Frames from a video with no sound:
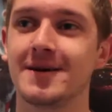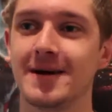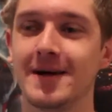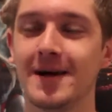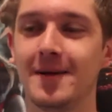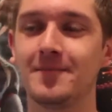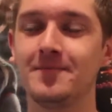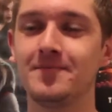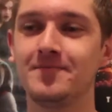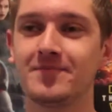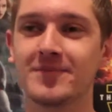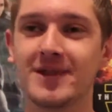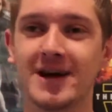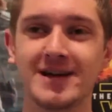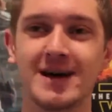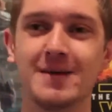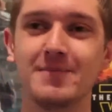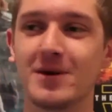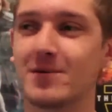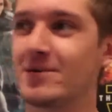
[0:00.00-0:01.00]
Like
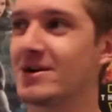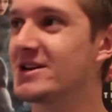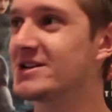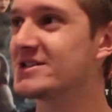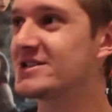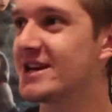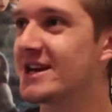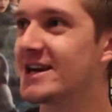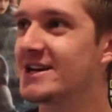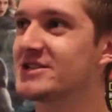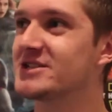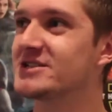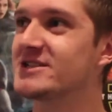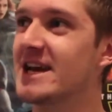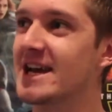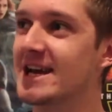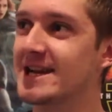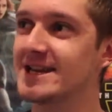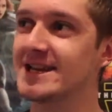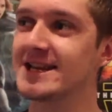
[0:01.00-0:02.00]
that bit when you see her just
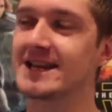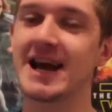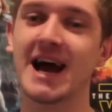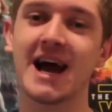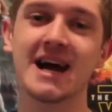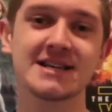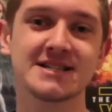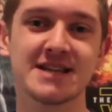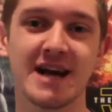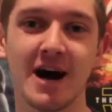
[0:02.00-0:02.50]
taking the gas